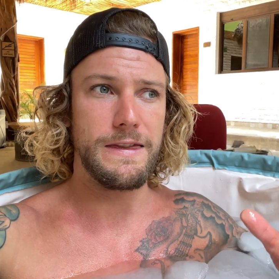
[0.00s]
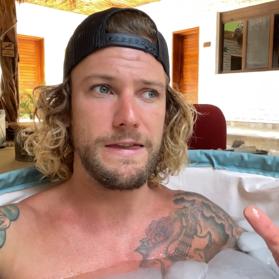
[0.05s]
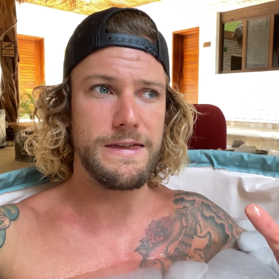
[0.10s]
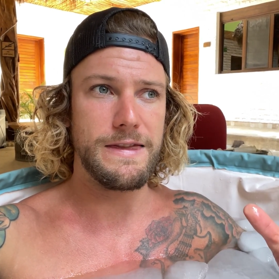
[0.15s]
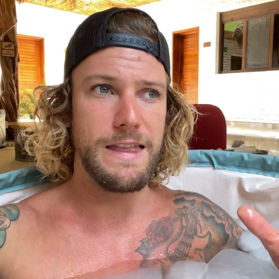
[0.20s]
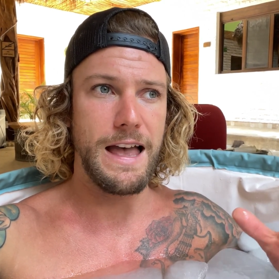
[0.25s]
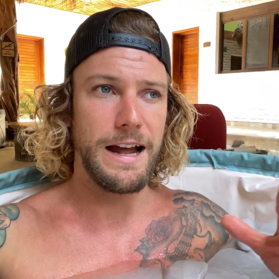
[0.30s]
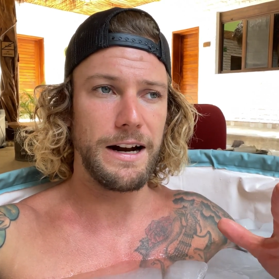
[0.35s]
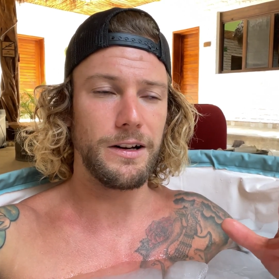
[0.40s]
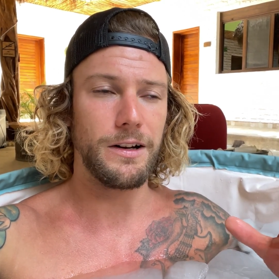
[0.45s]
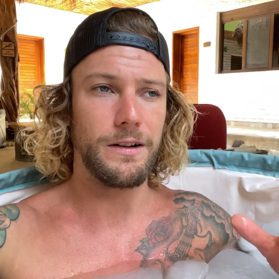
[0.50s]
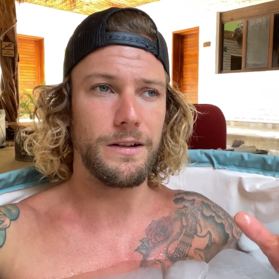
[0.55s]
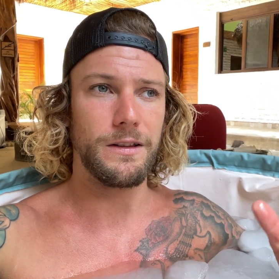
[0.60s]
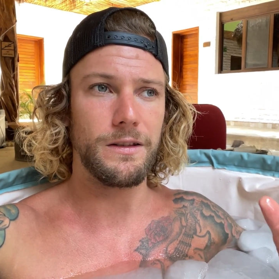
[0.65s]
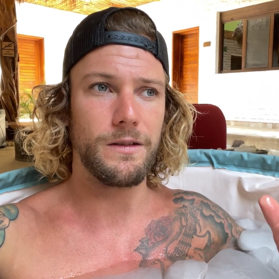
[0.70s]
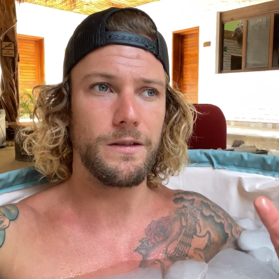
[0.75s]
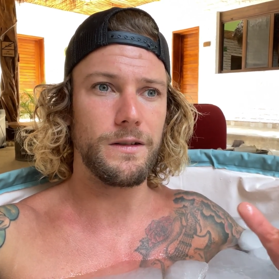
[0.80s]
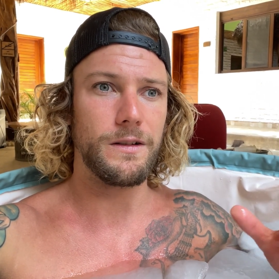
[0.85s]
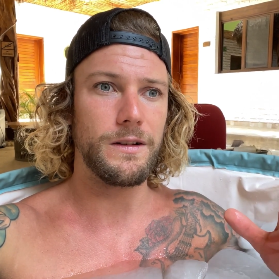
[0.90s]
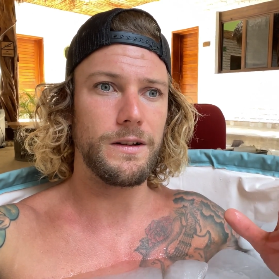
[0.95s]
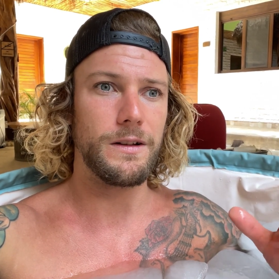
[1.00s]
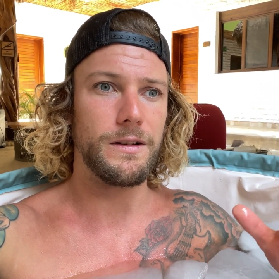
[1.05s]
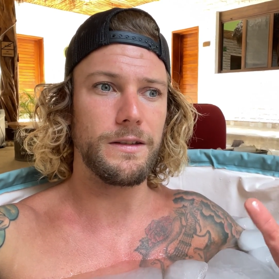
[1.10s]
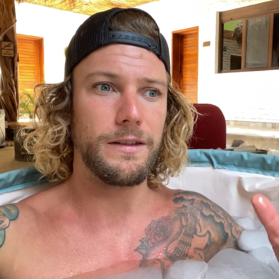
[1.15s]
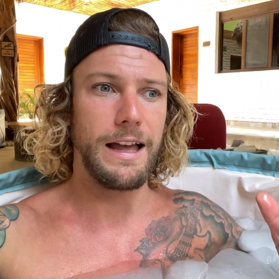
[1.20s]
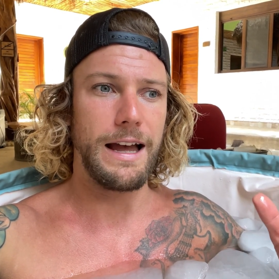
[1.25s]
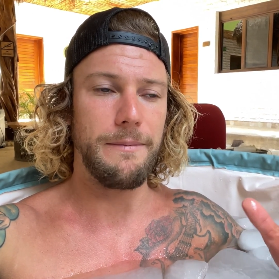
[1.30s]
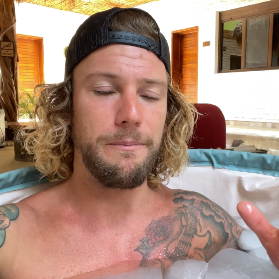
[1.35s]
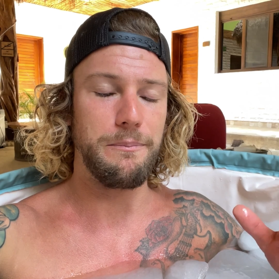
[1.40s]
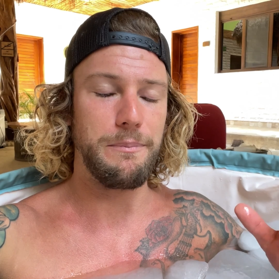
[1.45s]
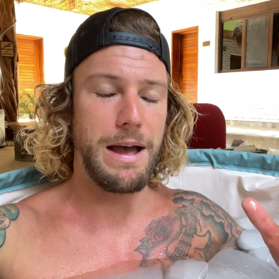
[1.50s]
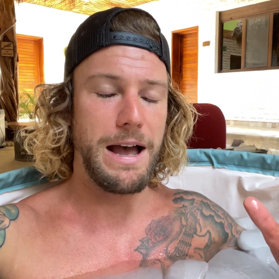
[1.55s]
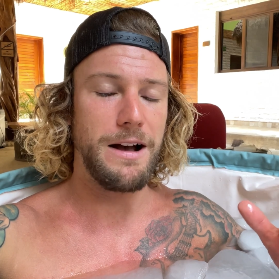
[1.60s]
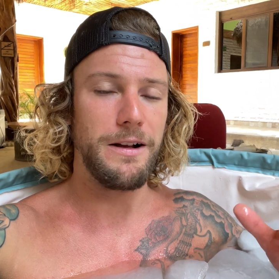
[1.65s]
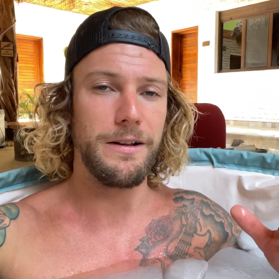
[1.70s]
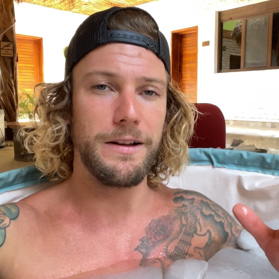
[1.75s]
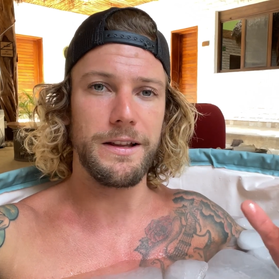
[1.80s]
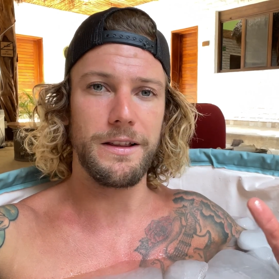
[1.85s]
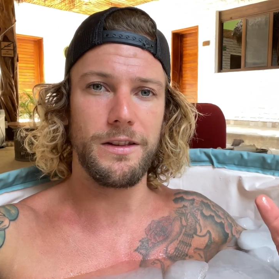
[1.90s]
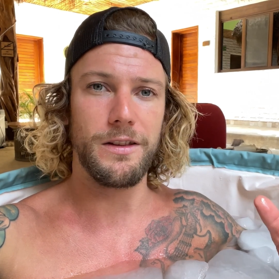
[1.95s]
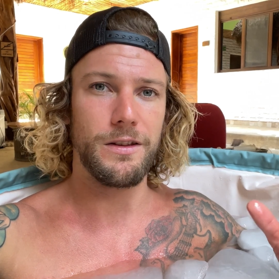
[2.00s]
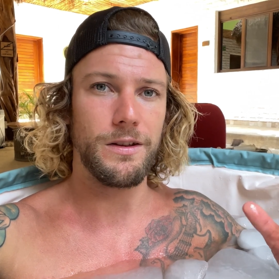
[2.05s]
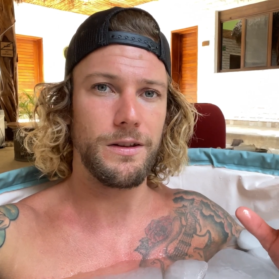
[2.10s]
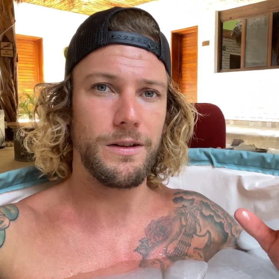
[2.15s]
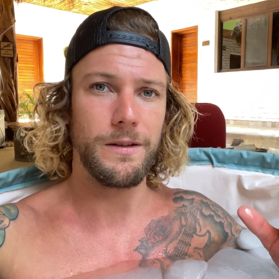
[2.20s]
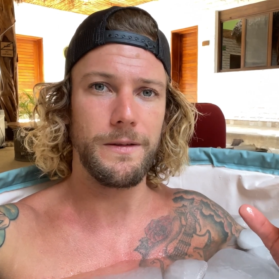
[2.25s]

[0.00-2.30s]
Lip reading: that balance